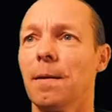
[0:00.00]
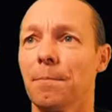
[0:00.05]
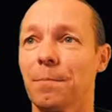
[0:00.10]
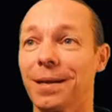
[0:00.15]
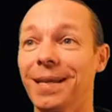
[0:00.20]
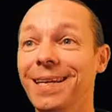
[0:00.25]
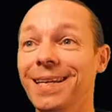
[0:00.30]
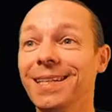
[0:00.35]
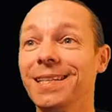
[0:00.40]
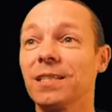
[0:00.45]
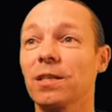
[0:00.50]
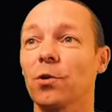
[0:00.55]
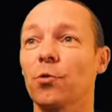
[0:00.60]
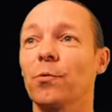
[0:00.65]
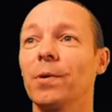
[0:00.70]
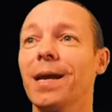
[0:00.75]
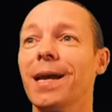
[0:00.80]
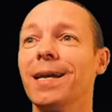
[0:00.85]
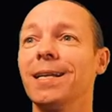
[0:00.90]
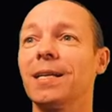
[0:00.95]
Please
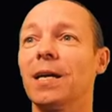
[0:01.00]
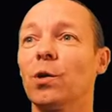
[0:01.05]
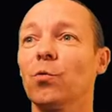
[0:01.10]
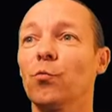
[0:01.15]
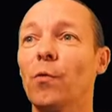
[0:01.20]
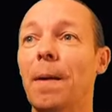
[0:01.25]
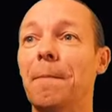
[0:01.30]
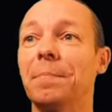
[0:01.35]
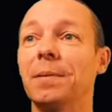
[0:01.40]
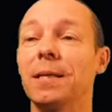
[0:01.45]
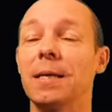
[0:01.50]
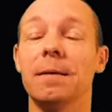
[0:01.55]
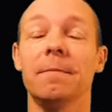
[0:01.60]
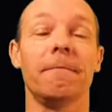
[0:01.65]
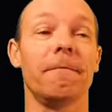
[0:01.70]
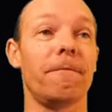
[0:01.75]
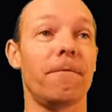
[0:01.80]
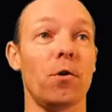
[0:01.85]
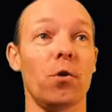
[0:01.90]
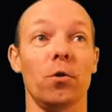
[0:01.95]
create a rep
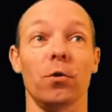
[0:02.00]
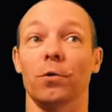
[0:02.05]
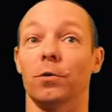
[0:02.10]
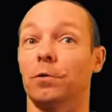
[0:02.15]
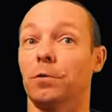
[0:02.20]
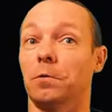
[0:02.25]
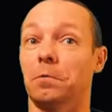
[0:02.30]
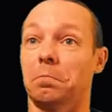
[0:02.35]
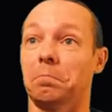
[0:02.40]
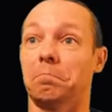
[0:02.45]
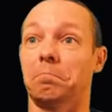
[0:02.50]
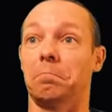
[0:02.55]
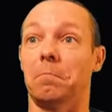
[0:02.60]
team first.